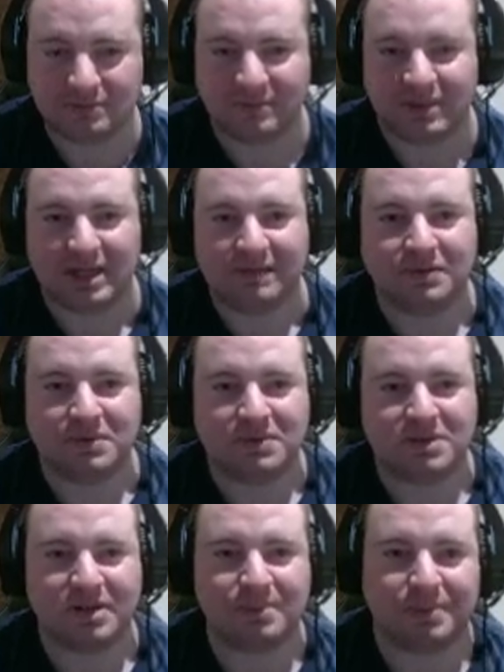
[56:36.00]
If you
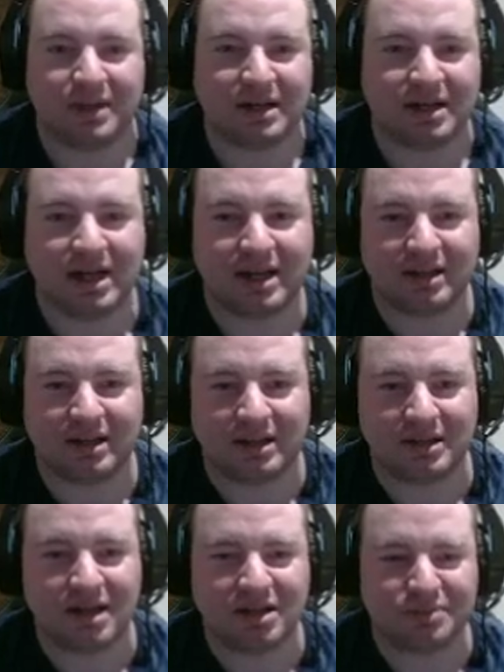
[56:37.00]
jump at like the
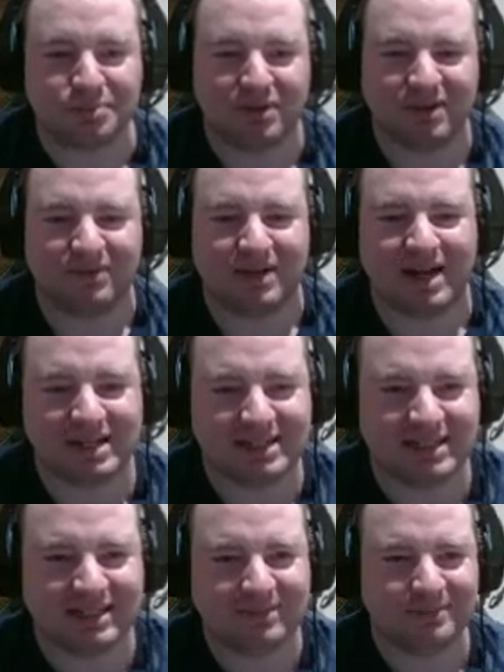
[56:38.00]
last point where that
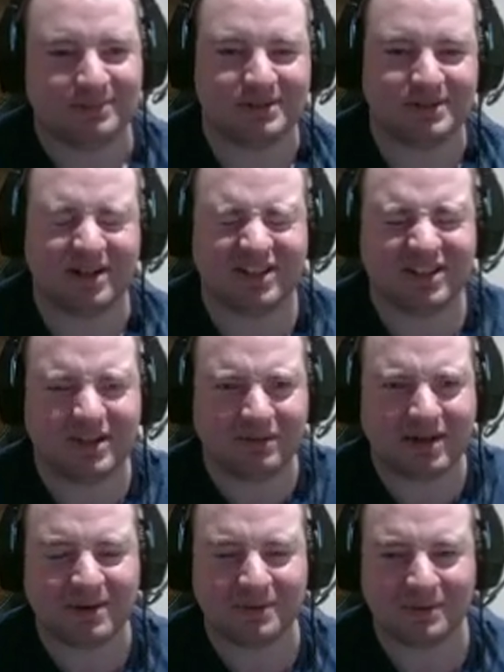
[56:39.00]
steam starts going
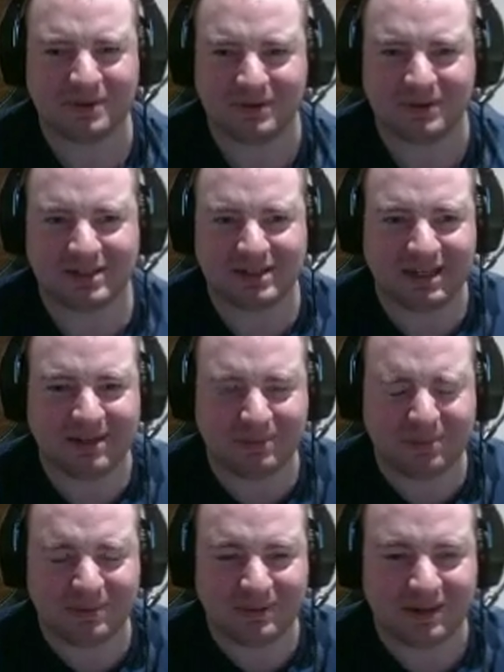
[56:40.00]
out, you can just skip
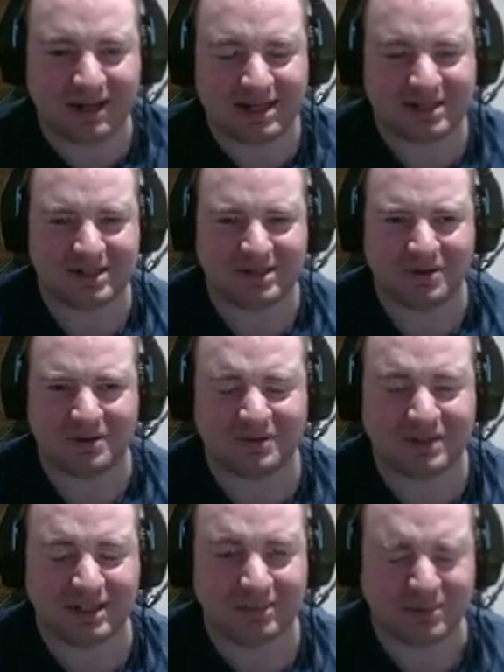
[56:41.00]
the next lot of
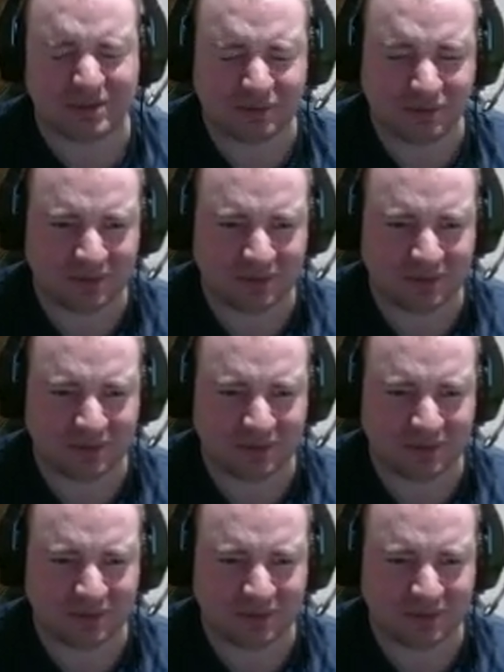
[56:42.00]
steams.